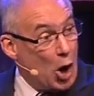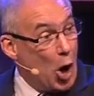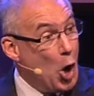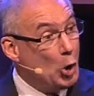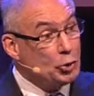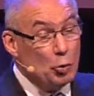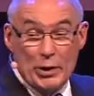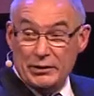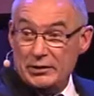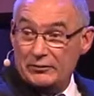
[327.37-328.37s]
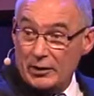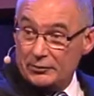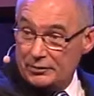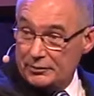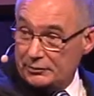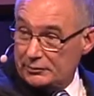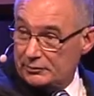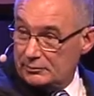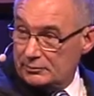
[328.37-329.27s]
all 20 of our centers.